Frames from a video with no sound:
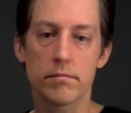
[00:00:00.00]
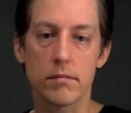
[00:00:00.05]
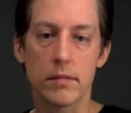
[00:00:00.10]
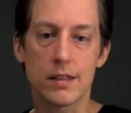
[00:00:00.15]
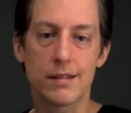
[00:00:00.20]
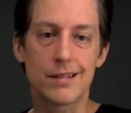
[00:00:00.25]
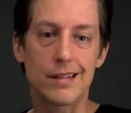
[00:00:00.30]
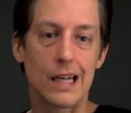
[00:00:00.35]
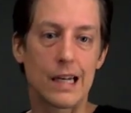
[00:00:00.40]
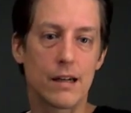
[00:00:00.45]

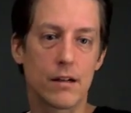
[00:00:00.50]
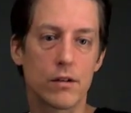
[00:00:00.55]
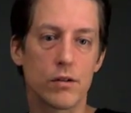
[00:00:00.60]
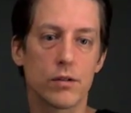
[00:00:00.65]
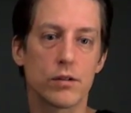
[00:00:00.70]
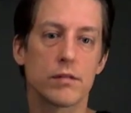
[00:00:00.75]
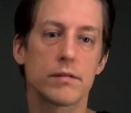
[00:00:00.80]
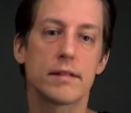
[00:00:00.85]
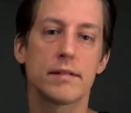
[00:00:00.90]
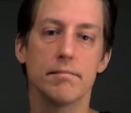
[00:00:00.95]

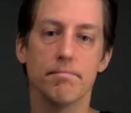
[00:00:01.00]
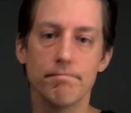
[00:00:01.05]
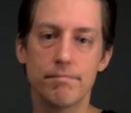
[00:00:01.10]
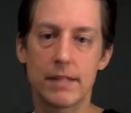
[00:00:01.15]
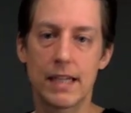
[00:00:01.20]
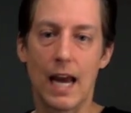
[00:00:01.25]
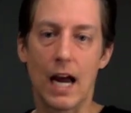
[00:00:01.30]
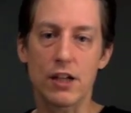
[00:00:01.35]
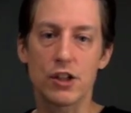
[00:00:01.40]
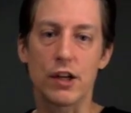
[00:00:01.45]
cylinders
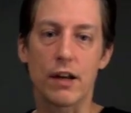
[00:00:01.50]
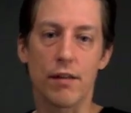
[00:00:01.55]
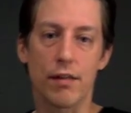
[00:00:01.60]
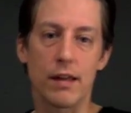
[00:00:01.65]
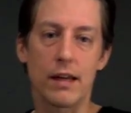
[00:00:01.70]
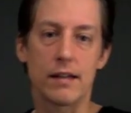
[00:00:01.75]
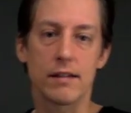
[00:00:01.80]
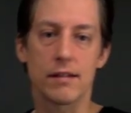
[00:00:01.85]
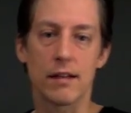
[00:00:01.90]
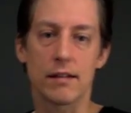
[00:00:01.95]
catching
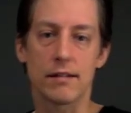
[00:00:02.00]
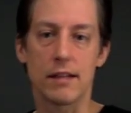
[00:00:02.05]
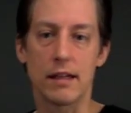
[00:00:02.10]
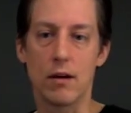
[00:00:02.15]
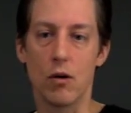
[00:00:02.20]
things as they